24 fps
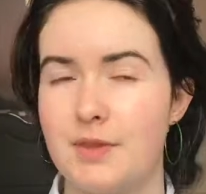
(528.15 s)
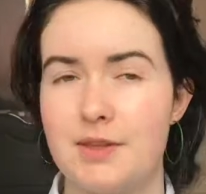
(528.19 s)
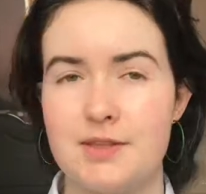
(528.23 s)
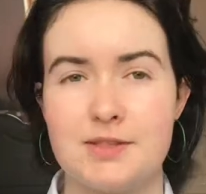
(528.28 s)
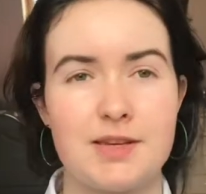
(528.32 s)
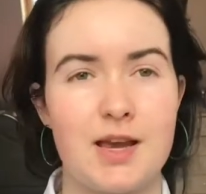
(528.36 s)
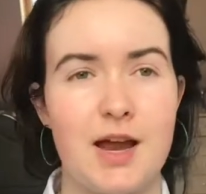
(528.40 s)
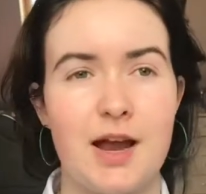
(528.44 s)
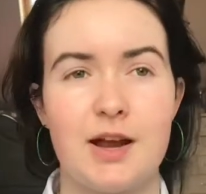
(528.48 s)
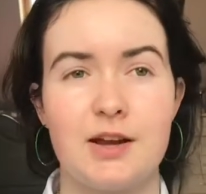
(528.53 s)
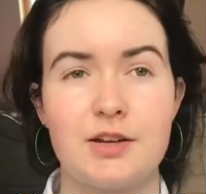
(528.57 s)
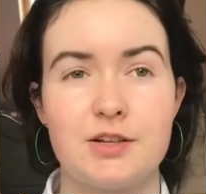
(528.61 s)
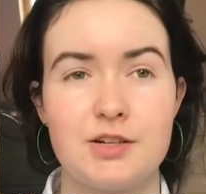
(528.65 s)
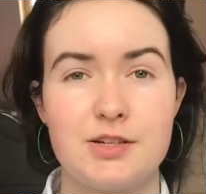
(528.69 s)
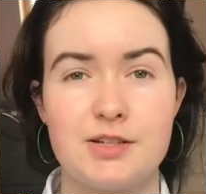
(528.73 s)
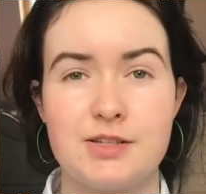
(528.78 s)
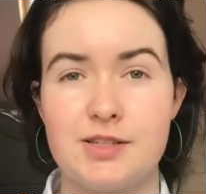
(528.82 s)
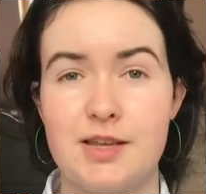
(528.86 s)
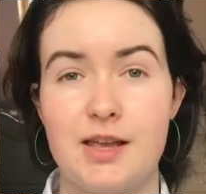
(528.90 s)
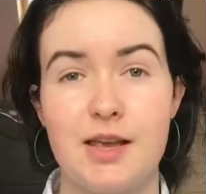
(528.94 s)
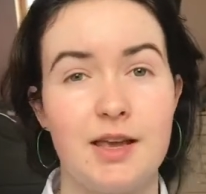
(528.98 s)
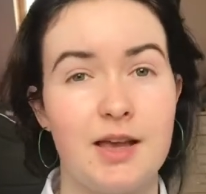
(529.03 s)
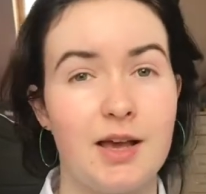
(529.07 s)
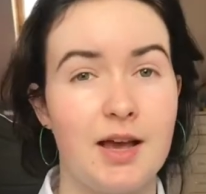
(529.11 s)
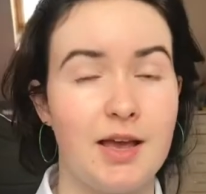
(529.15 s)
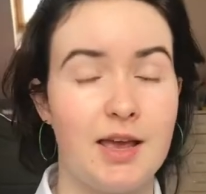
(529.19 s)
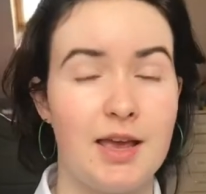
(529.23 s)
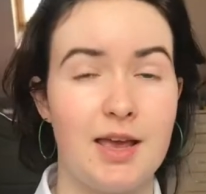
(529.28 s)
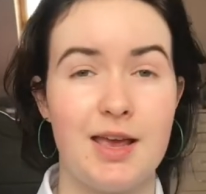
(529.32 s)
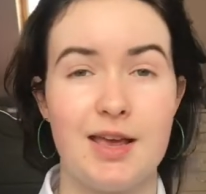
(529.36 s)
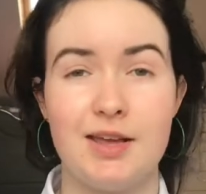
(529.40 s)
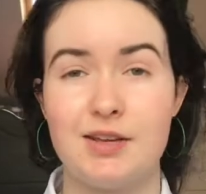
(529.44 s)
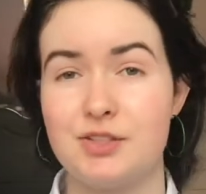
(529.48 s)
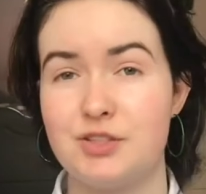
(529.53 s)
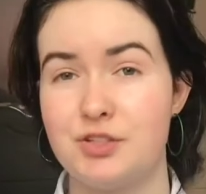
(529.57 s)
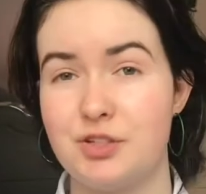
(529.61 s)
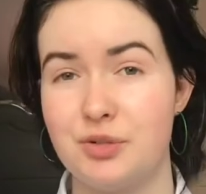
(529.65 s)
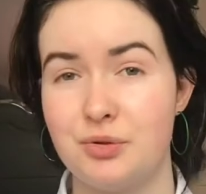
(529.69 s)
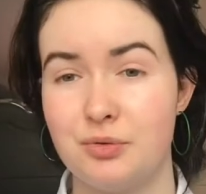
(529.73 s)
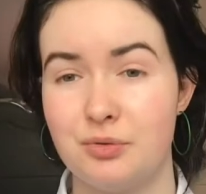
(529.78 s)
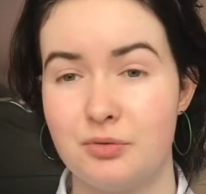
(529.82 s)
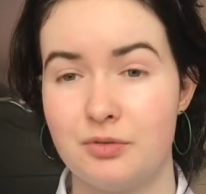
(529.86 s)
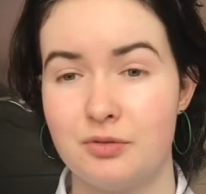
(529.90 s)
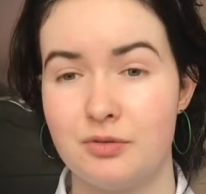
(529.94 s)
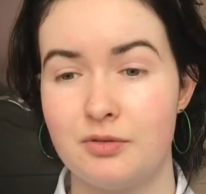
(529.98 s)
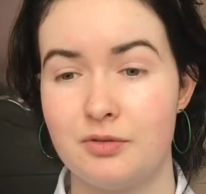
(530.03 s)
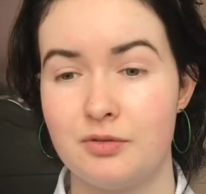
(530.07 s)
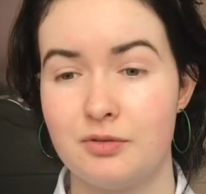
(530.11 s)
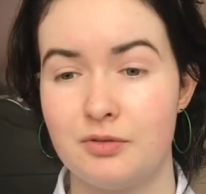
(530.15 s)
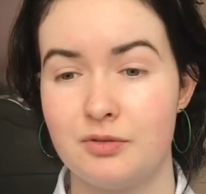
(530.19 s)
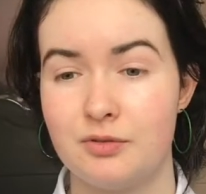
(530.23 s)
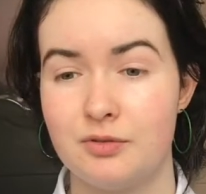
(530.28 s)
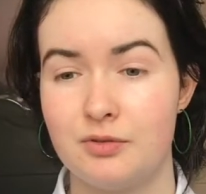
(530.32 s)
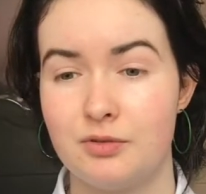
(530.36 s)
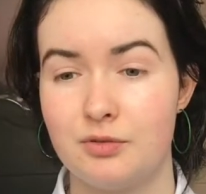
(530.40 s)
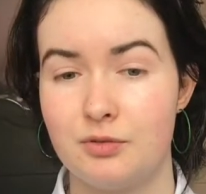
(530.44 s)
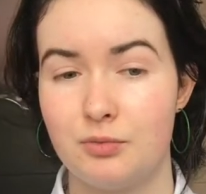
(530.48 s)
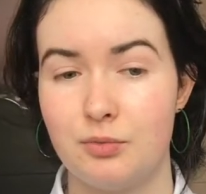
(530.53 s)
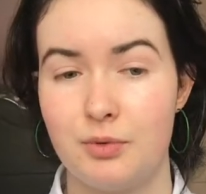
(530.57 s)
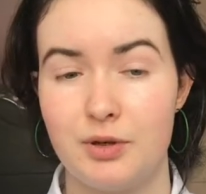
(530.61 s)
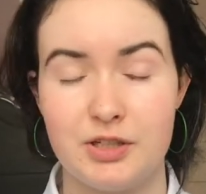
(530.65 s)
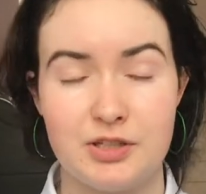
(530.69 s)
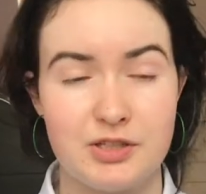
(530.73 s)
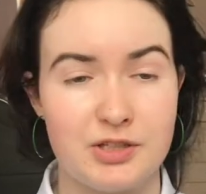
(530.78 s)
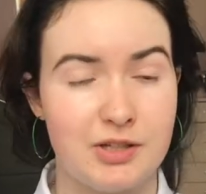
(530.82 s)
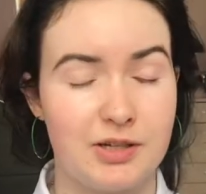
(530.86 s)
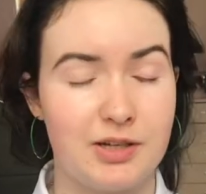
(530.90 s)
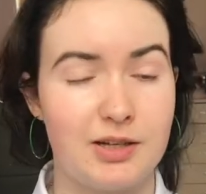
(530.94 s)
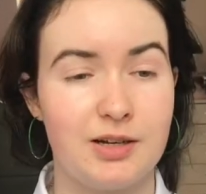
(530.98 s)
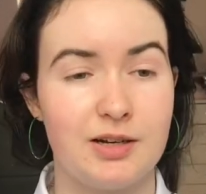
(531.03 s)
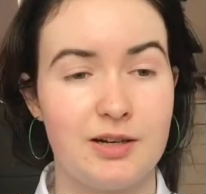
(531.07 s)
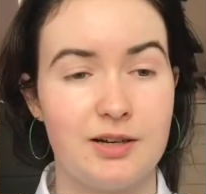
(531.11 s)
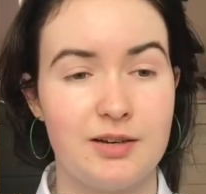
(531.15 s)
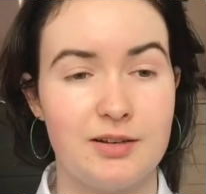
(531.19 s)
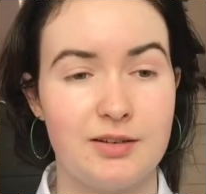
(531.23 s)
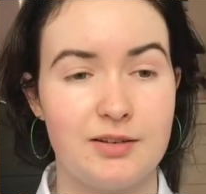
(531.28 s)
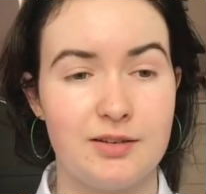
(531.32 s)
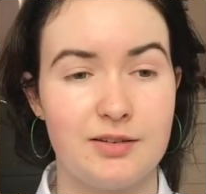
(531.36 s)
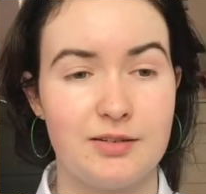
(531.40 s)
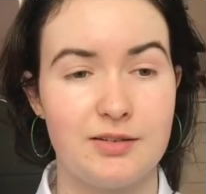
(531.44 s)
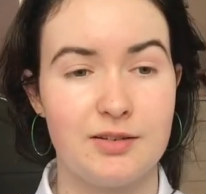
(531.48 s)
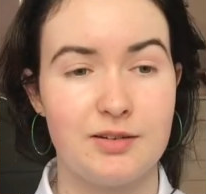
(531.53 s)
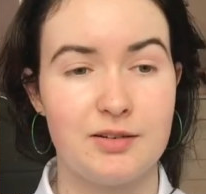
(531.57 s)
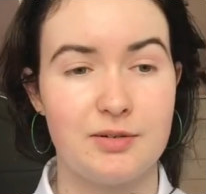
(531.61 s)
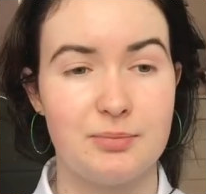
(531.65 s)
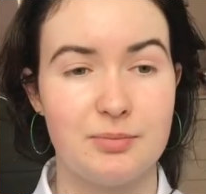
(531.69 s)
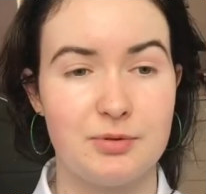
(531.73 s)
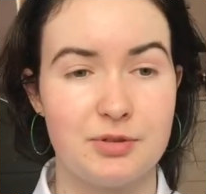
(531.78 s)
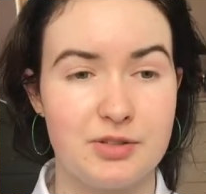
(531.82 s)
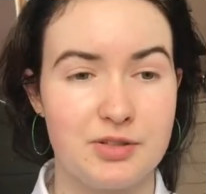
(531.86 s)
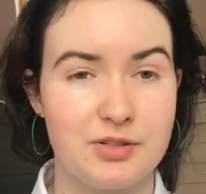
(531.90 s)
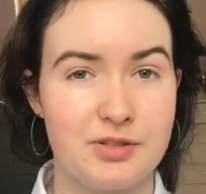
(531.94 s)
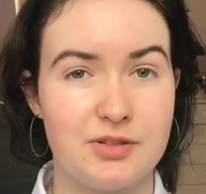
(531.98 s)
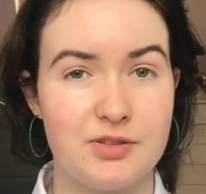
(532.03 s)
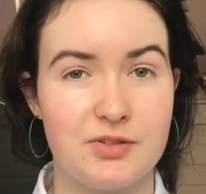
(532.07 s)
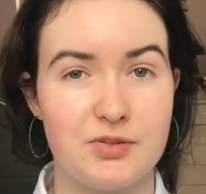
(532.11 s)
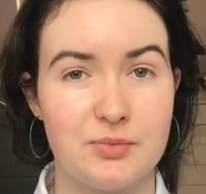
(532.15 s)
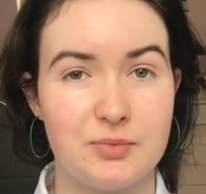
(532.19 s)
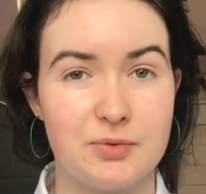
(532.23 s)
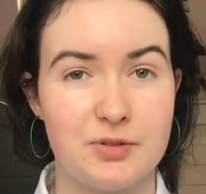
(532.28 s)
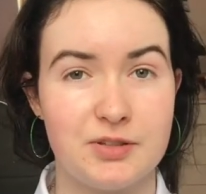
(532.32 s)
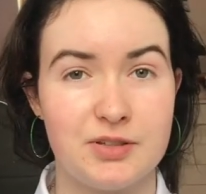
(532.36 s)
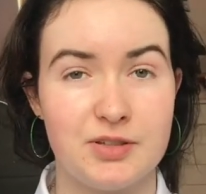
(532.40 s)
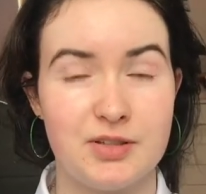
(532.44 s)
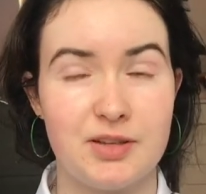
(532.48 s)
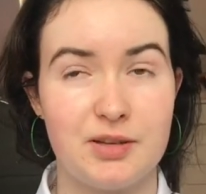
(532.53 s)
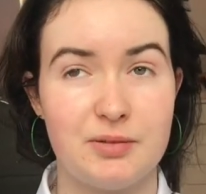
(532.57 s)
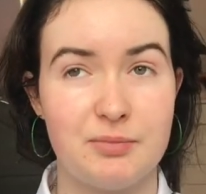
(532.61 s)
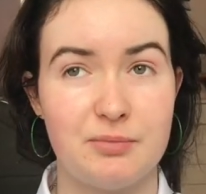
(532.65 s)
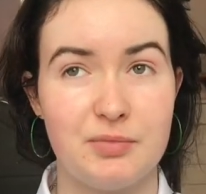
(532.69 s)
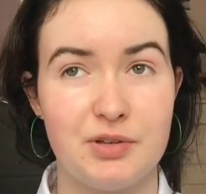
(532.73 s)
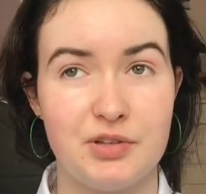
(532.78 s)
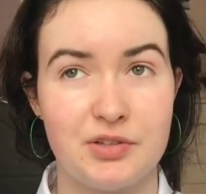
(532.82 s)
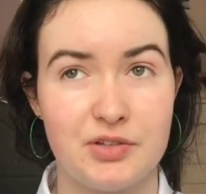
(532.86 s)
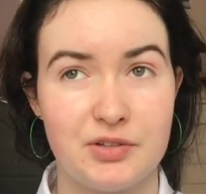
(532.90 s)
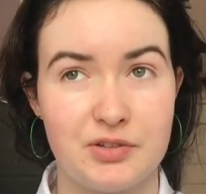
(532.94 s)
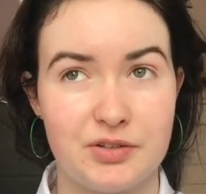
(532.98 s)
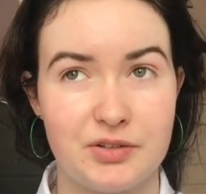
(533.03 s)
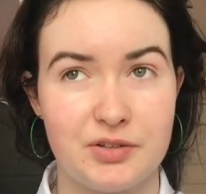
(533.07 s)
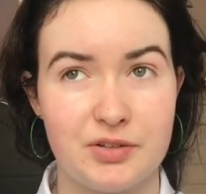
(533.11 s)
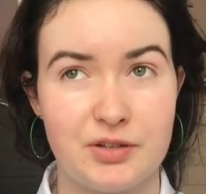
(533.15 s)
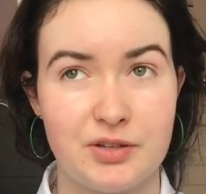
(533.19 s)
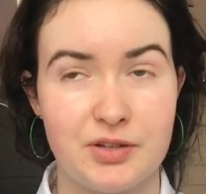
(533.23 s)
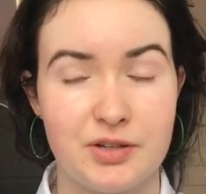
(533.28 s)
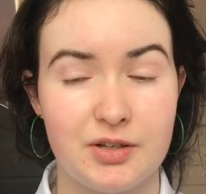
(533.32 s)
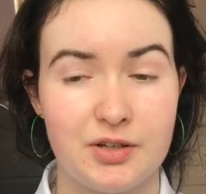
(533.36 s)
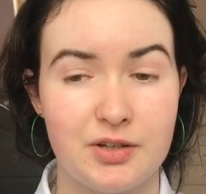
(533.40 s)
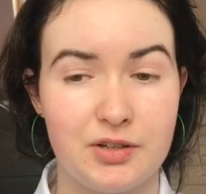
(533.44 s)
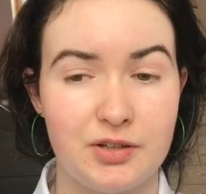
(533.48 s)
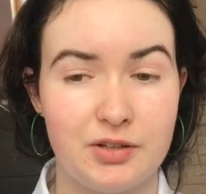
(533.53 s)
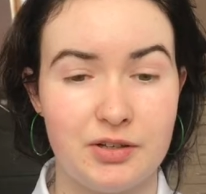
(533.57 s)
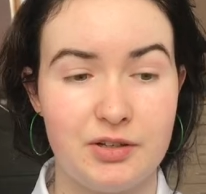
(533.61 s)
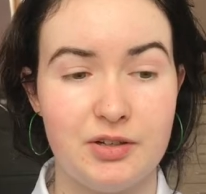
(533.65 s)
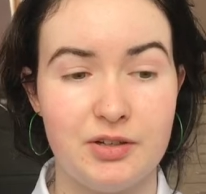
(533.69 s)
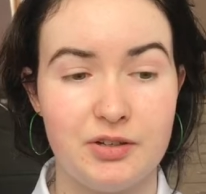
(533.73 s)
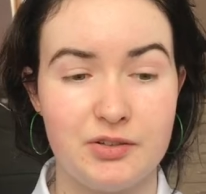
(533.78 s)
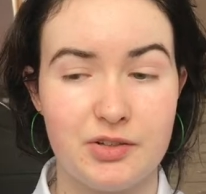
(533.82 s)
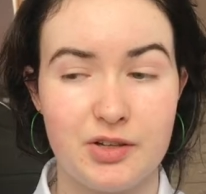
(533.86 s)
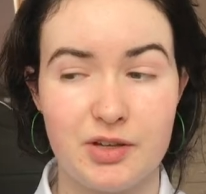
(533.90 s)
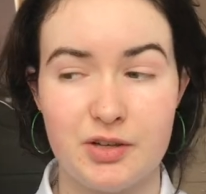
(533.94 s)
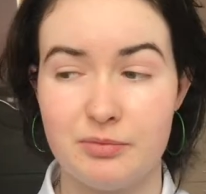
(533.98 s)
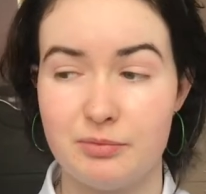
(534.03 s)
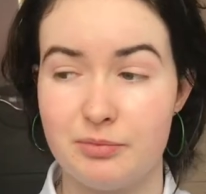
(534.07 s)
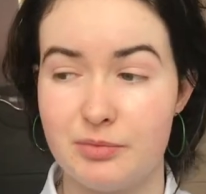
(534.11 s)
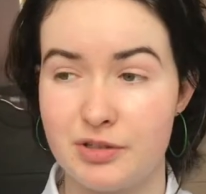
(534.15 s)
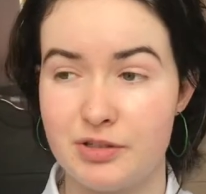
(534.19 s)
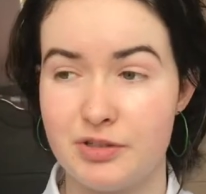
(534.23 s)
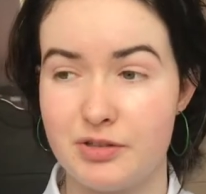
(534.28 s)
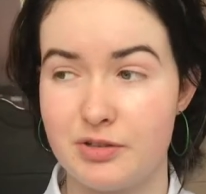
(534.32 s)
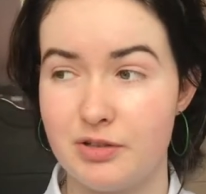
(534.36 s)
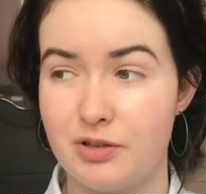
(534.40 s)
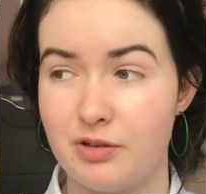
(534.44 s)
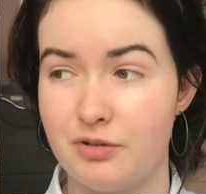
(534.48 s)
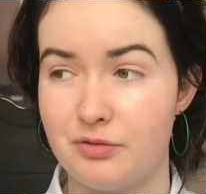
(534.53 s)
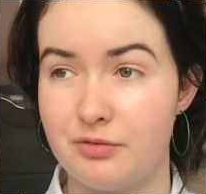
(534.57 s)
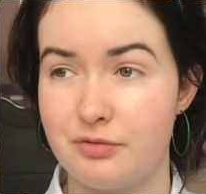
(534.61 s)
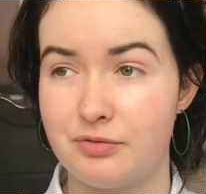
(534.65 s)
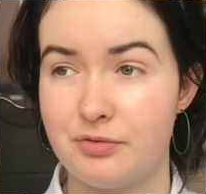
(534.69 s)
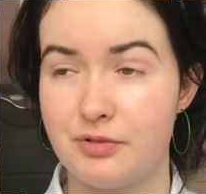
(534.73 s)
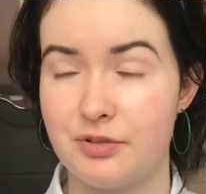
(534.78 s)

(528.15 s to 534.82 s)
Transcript: This character is saying, I hate you, when she clearly doesn't, but she doesn't want to admit it. You need to admit it, love.